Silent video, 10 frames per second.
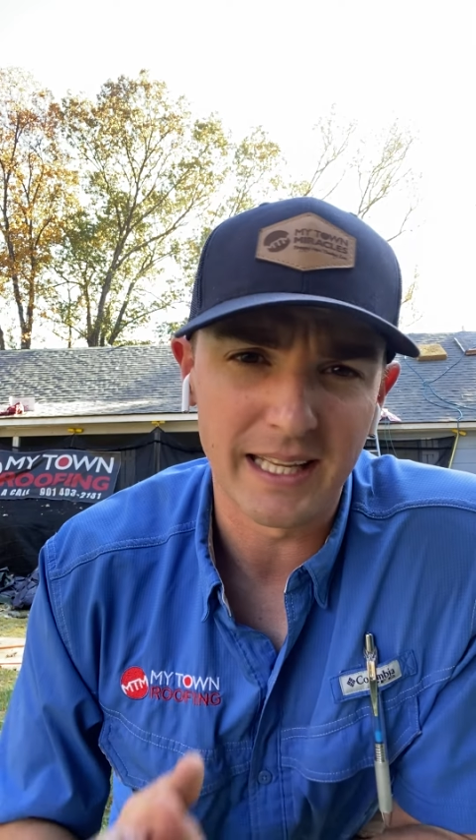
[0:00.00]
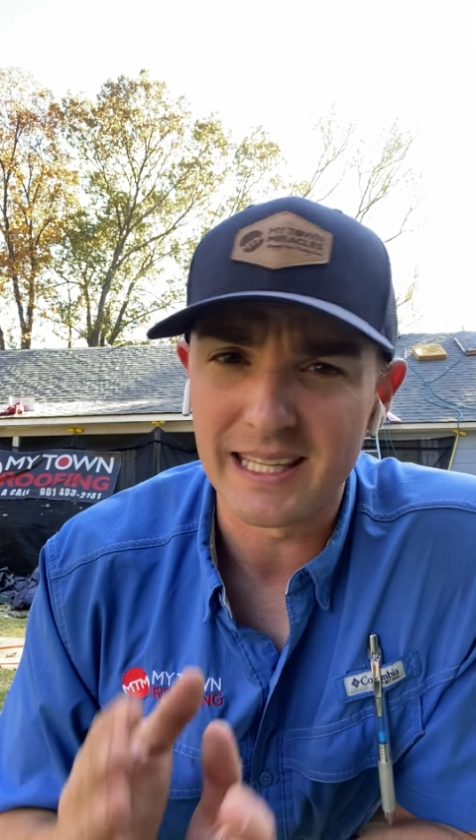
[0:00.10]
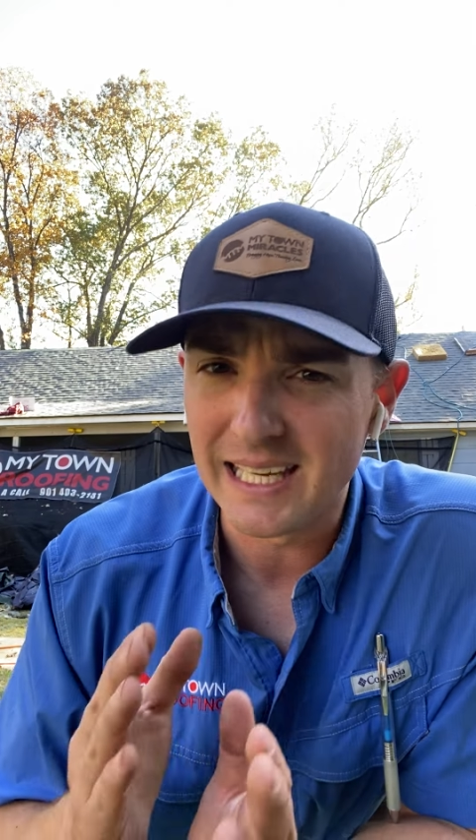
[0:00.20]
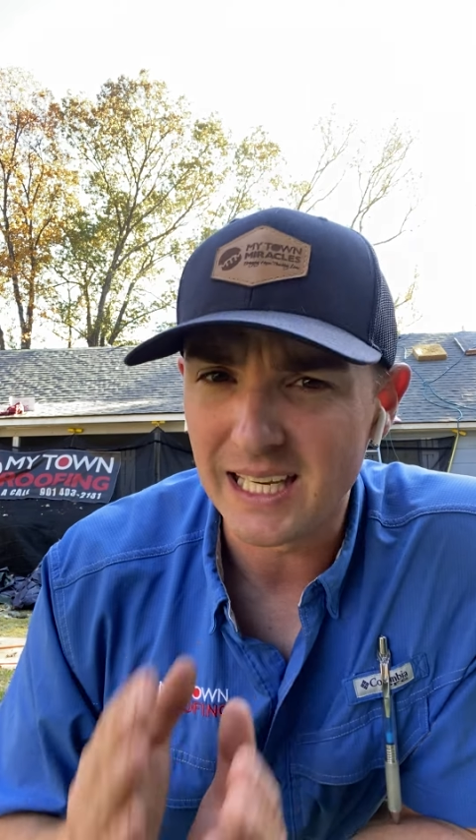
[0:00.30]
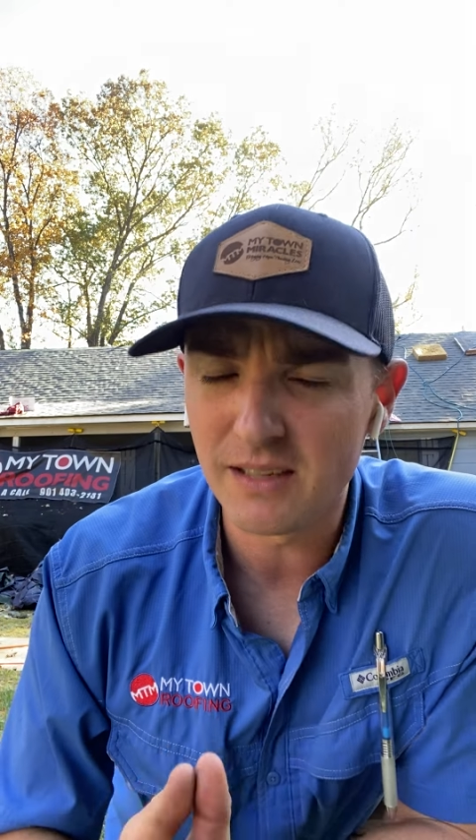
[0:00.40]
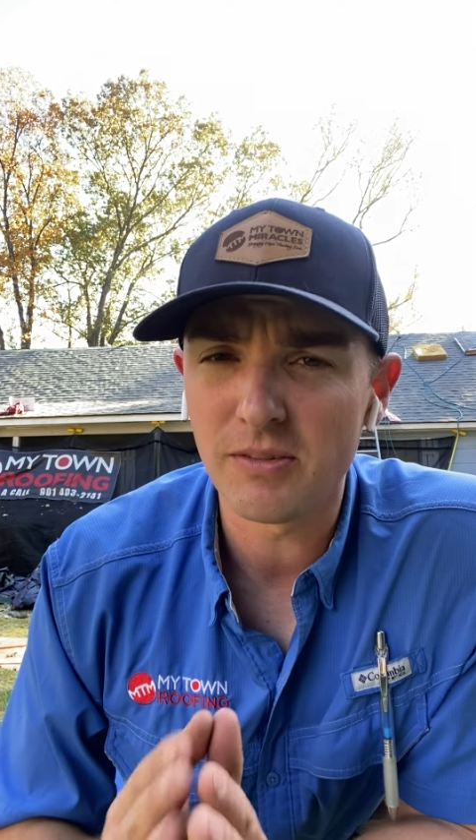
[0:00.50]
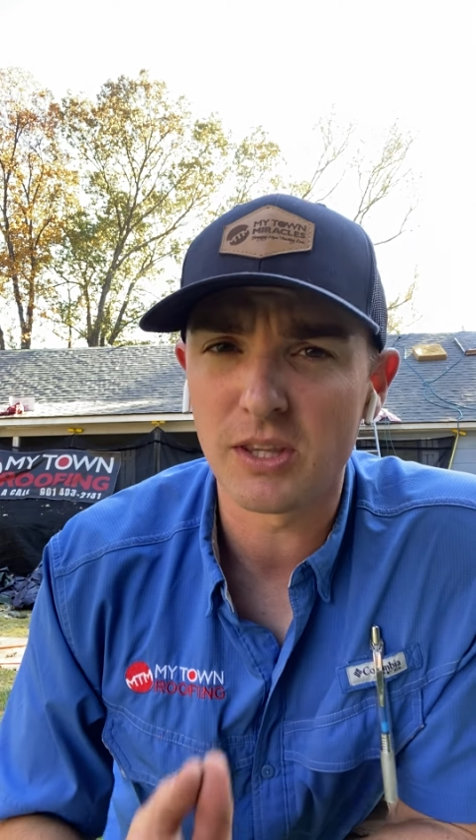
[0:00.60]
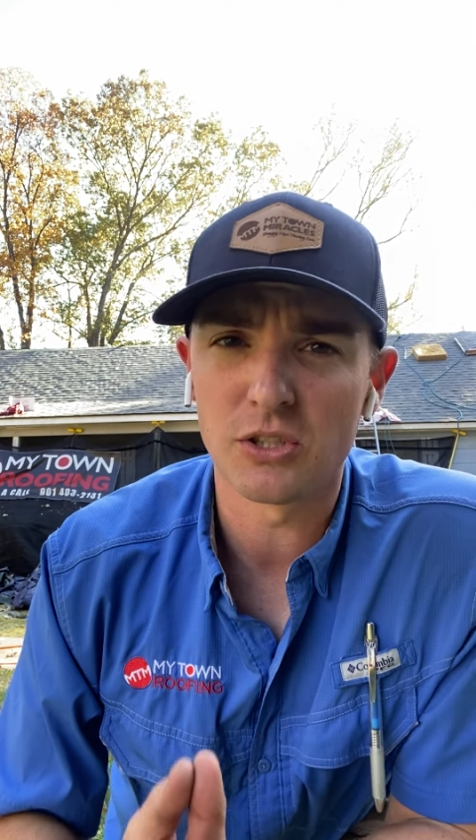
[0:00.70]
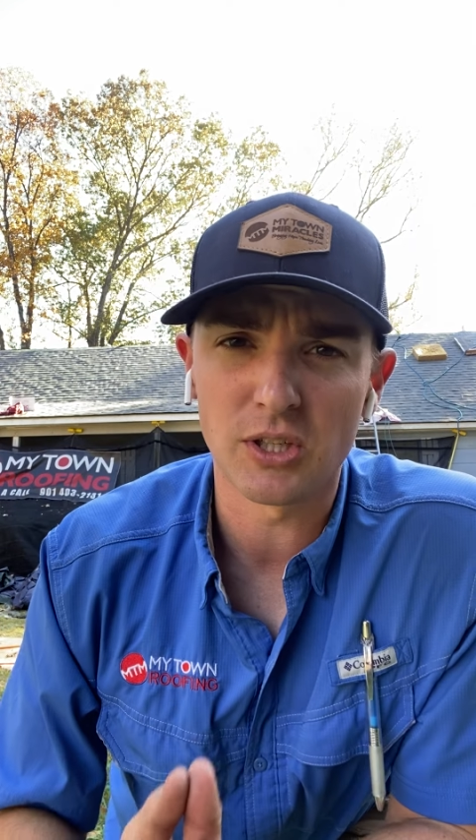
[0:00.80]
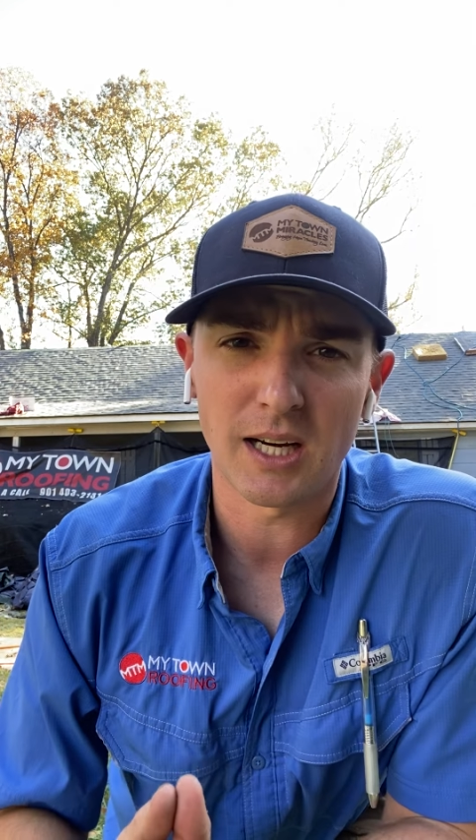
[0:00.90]
at the end of
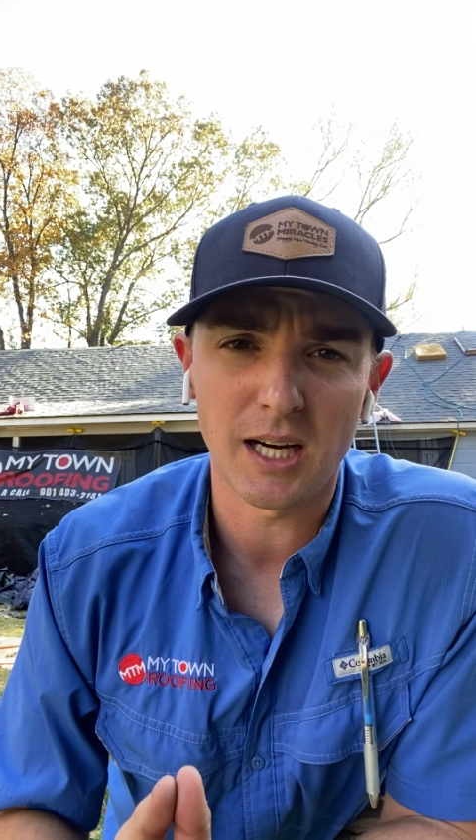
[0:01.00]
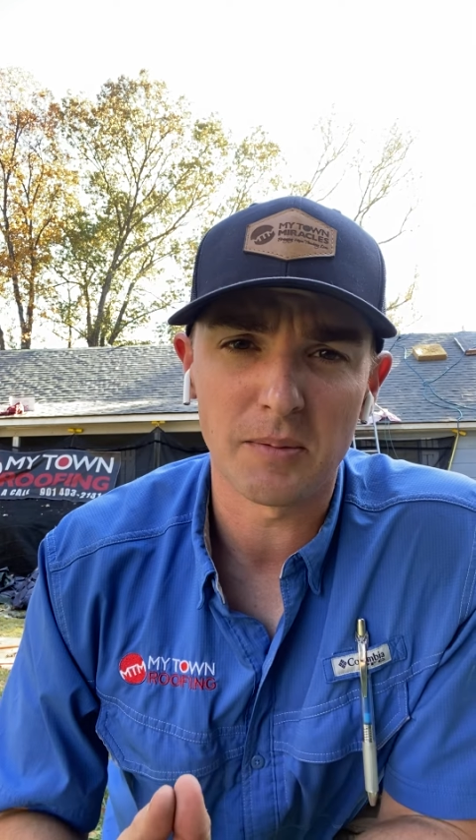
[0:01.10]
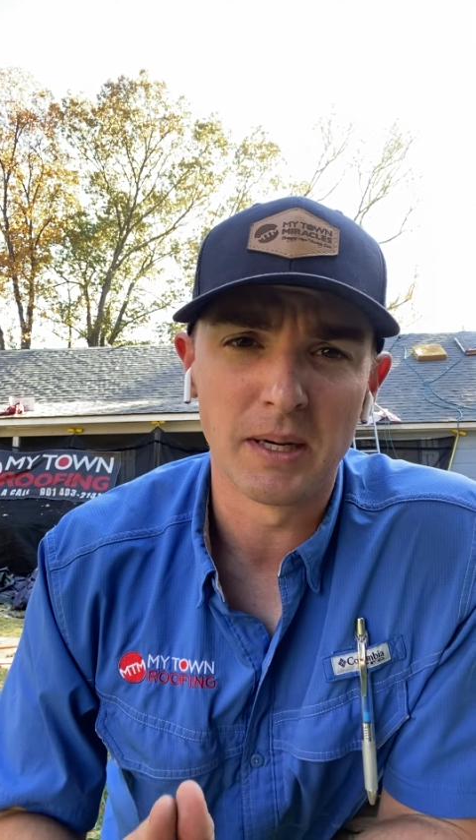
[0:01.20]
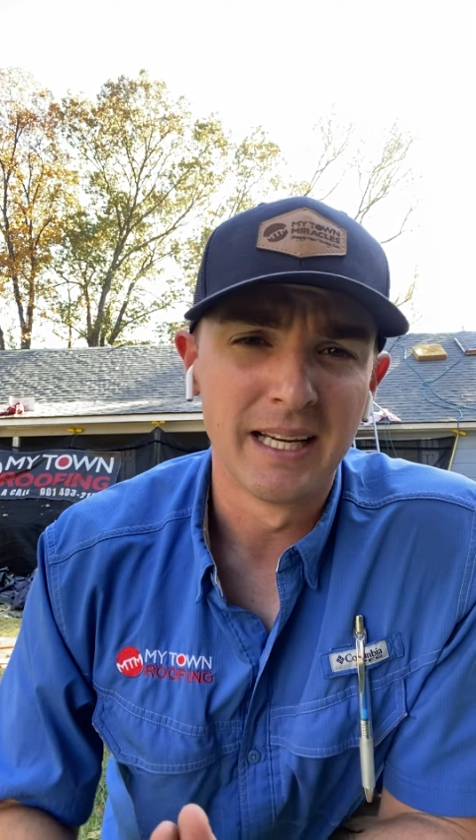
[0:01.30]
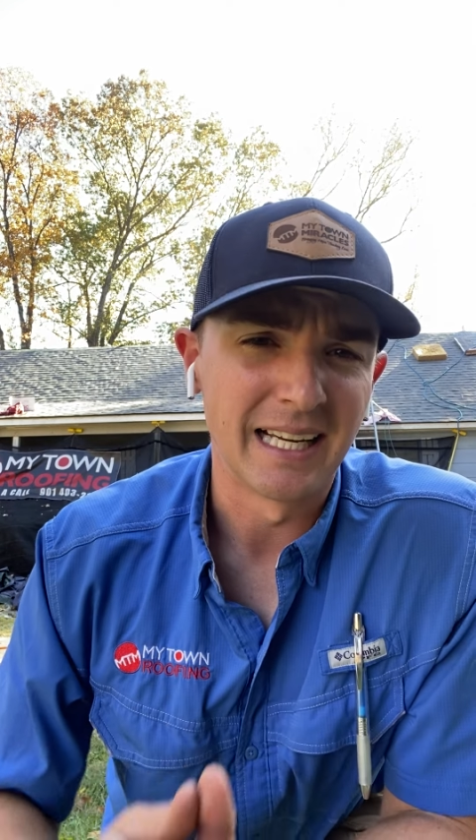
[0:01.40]
the job,